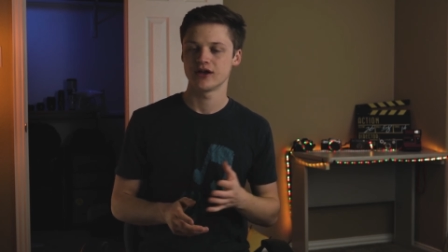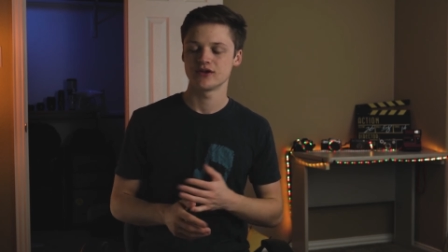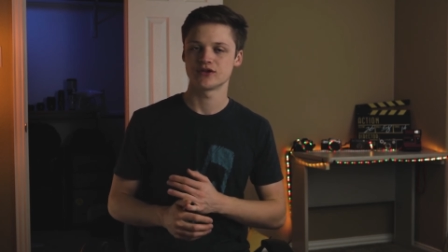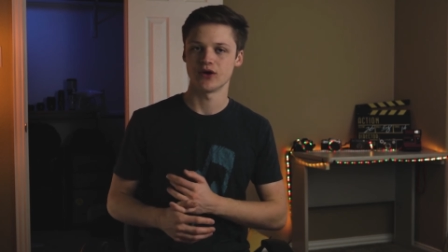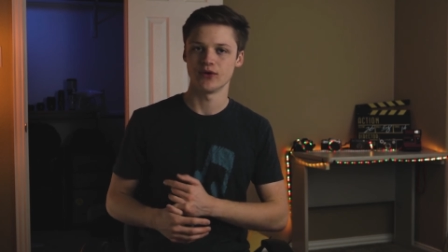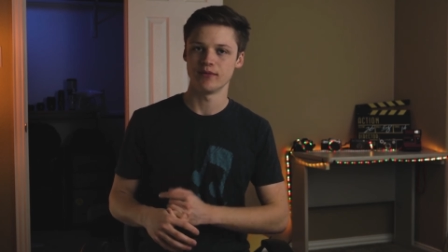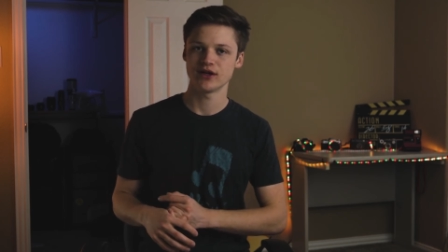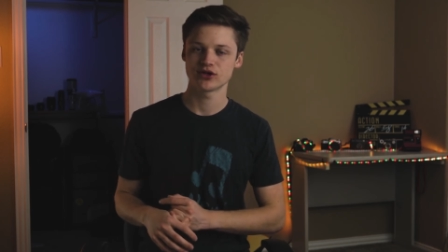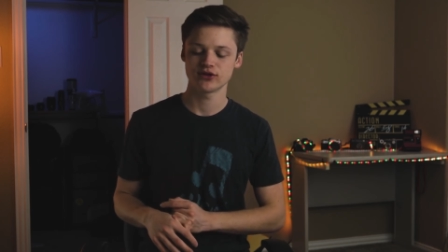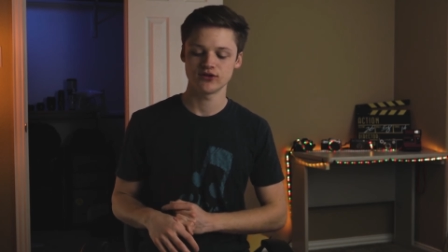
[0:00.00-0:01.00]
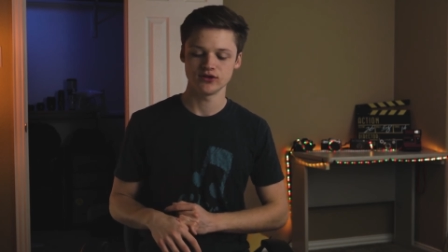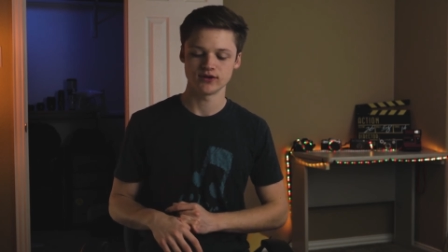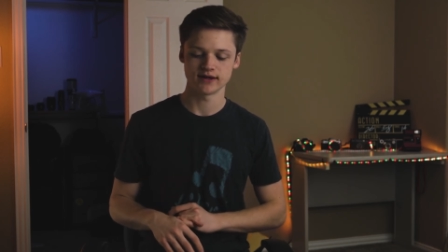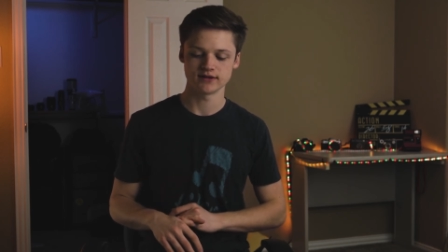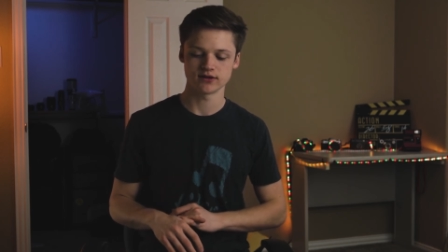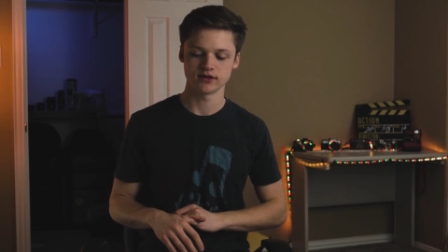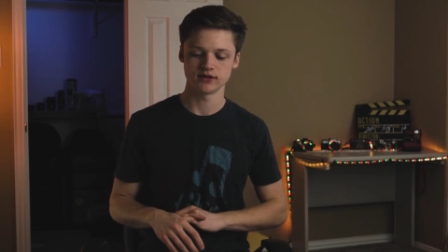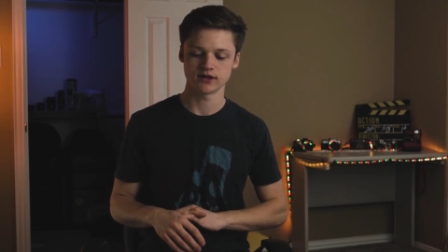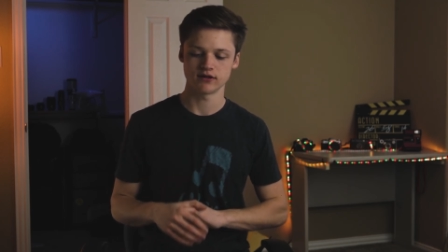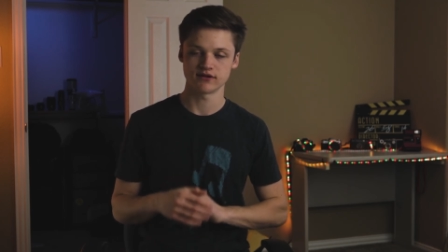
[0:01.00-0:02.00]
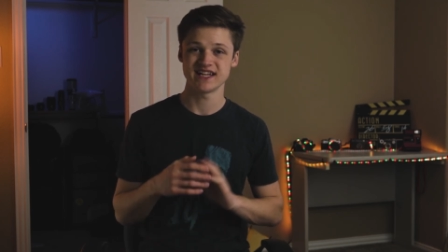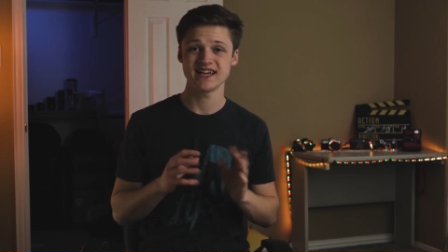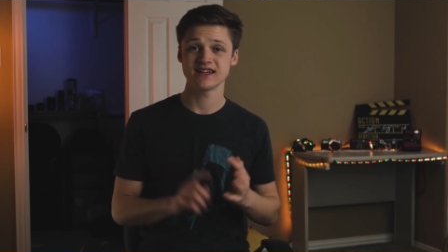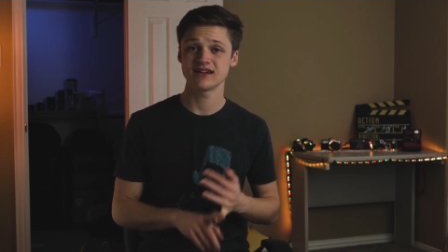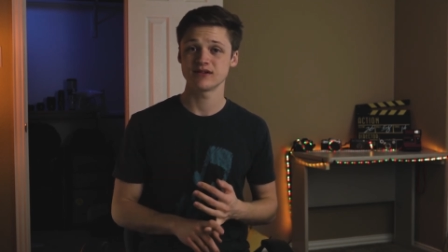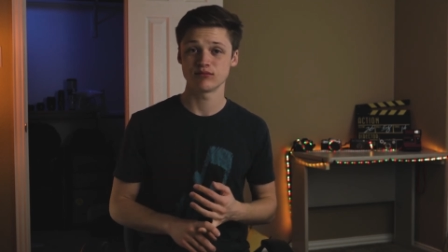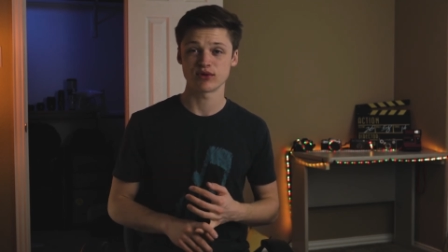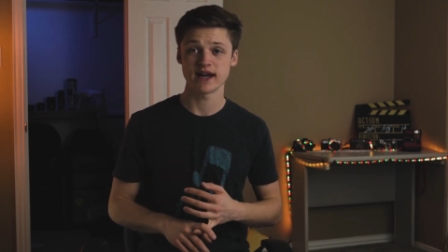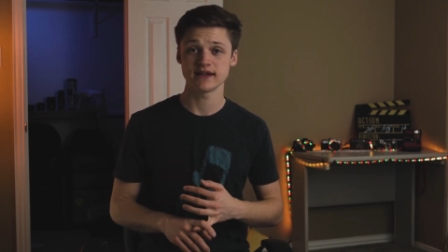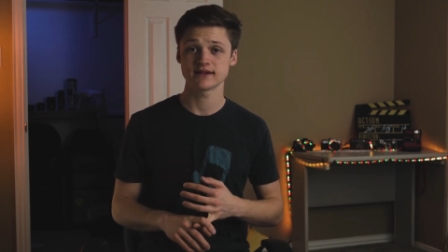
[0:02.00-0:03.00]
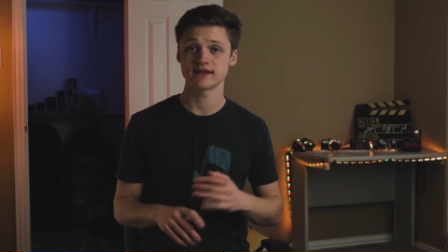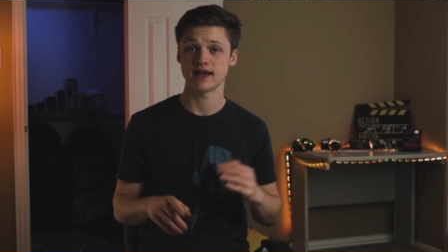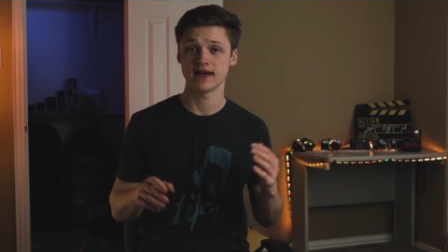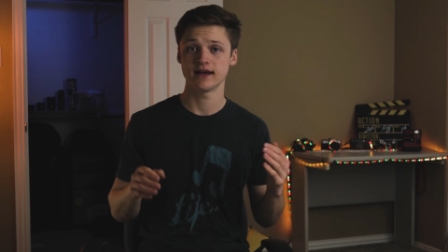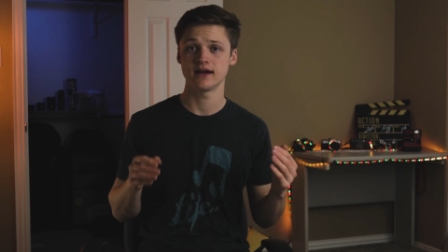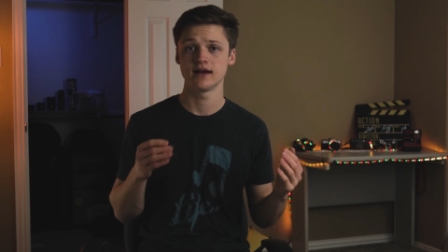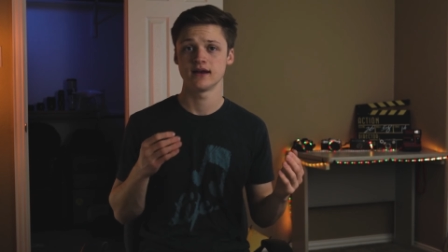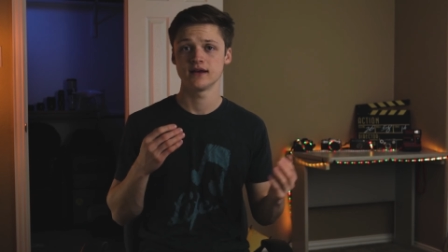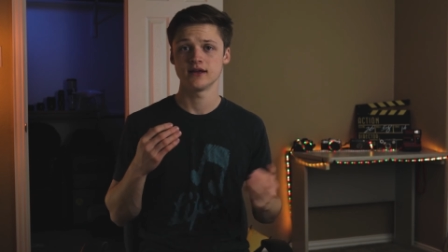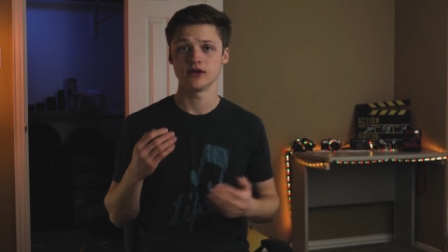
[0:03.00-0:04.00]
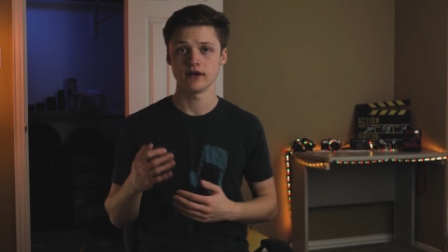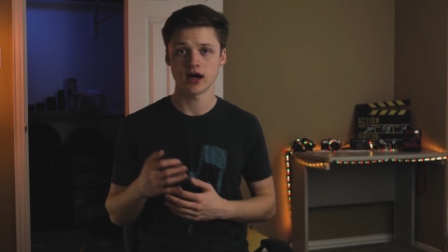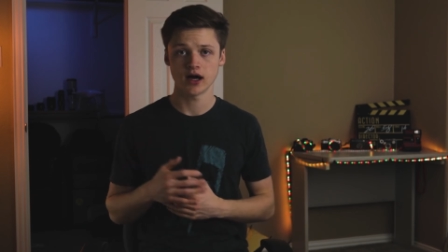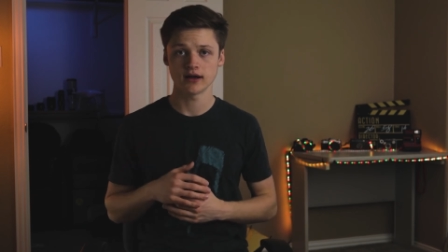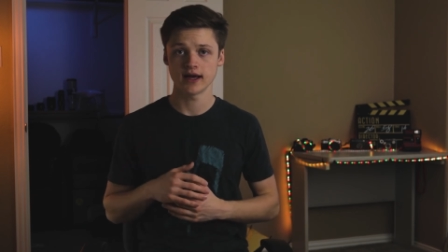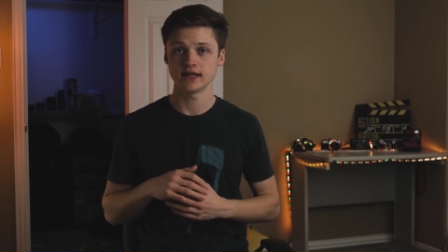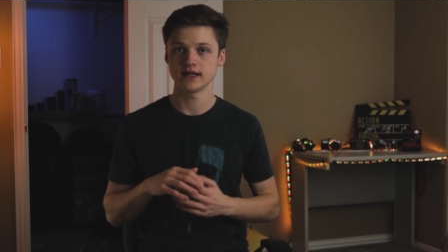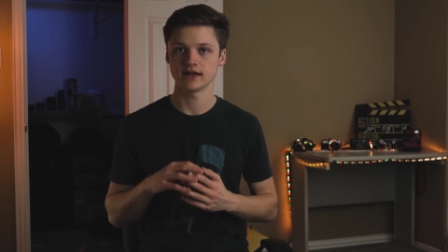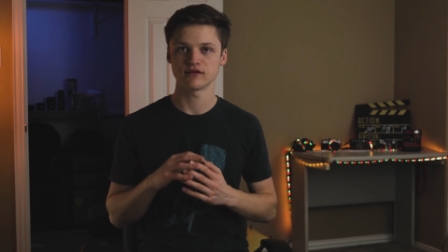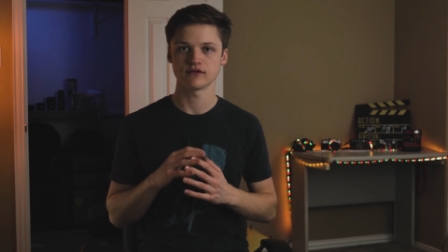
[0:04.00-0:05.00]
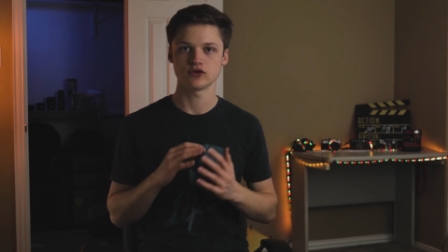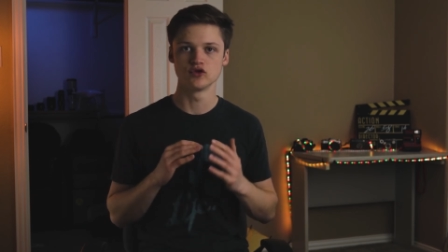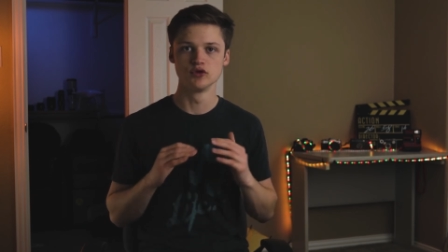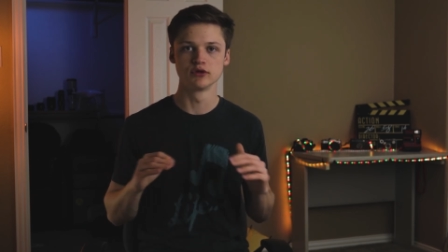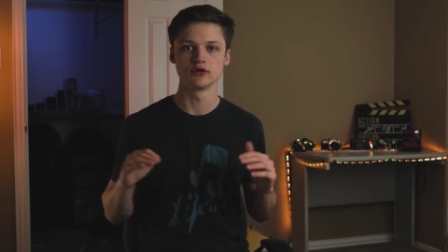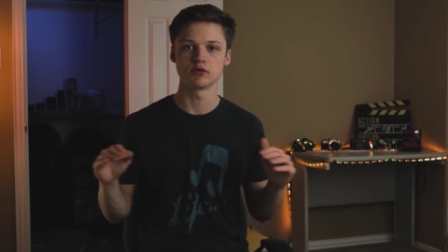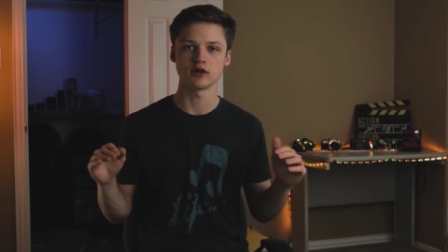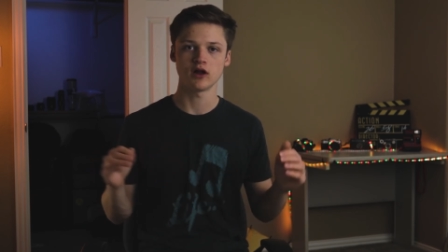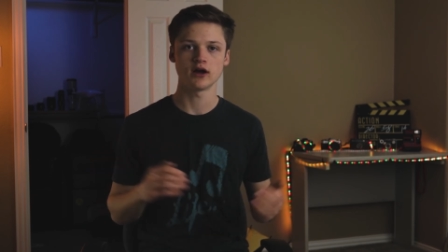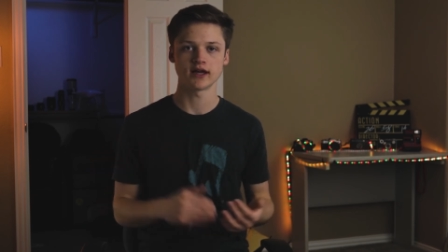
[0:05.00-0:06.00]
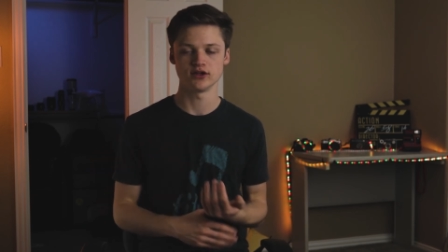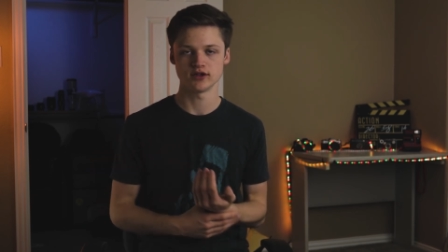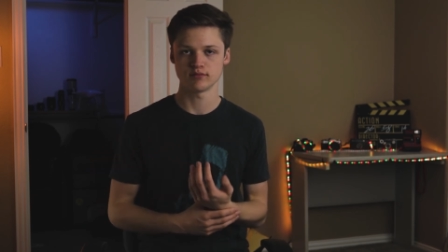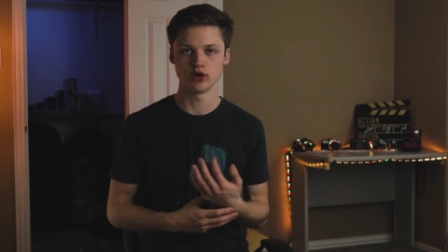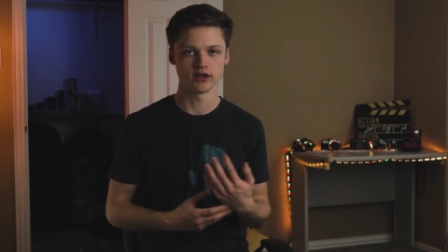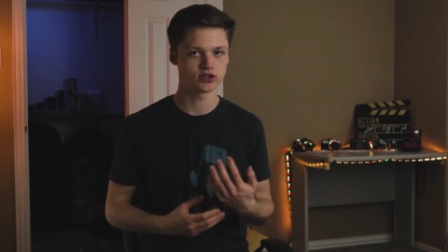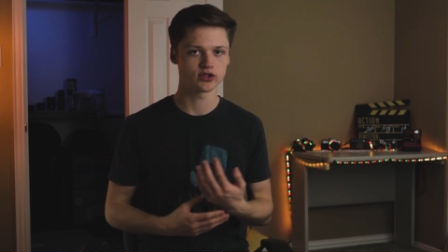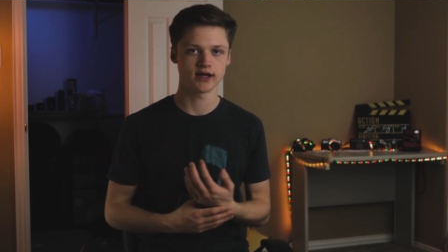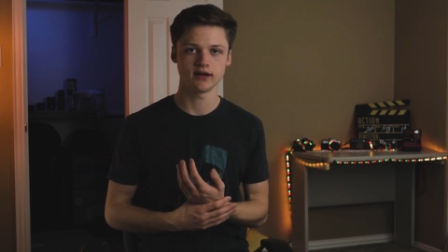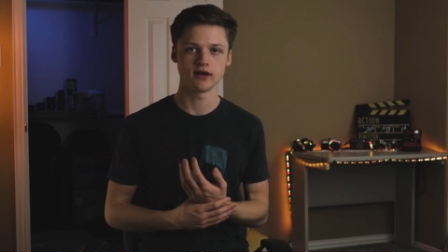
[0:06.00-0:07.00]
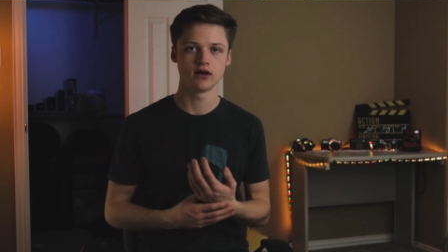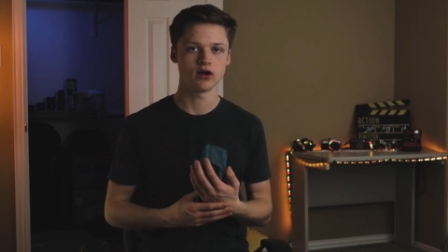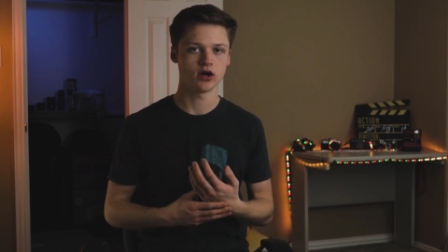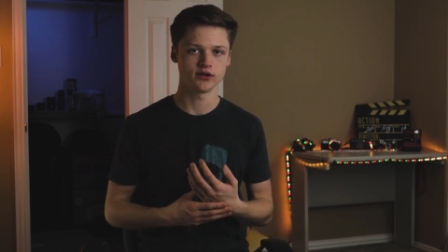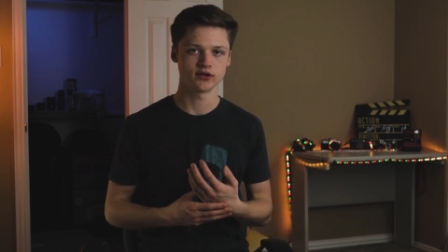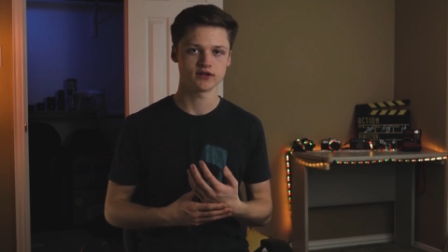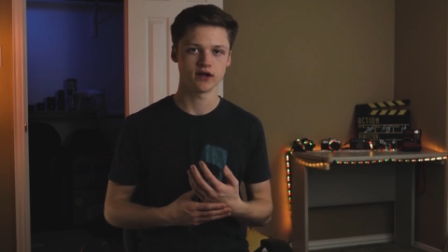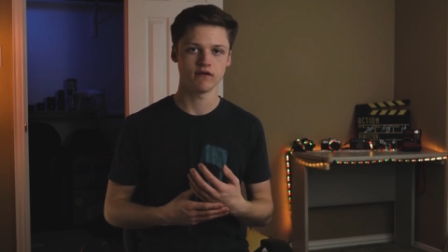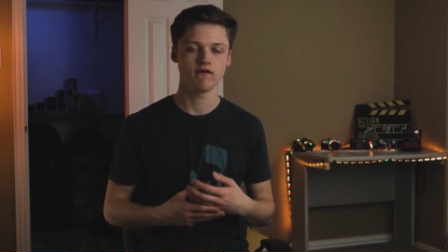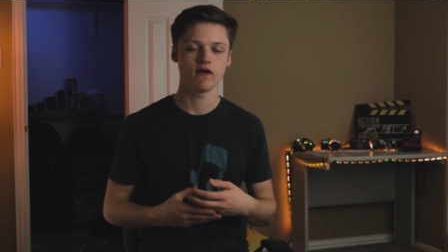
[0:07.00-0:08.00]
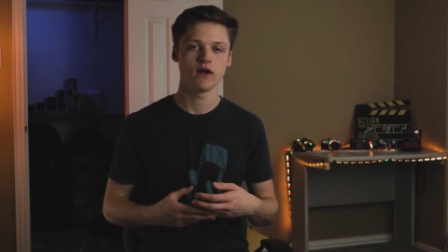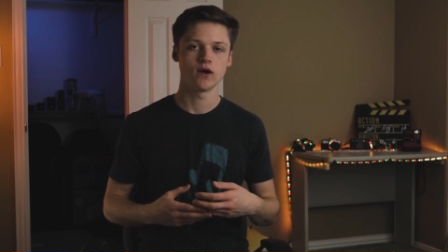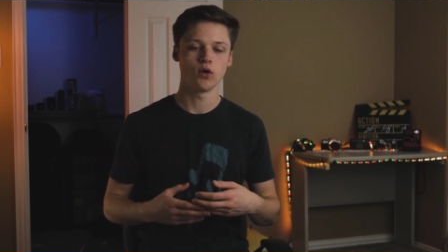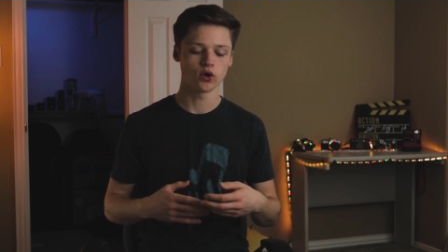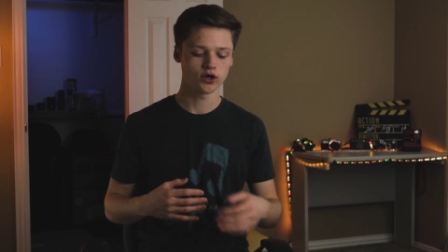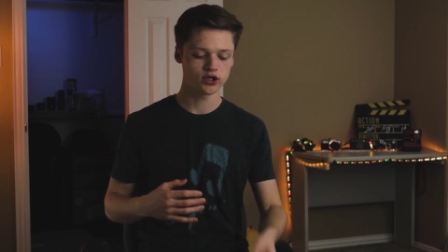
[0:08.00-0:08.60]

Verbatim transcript: So make sure that you guys are either taking breaks and you know not editing for super, super long and just putting strain on yourself, or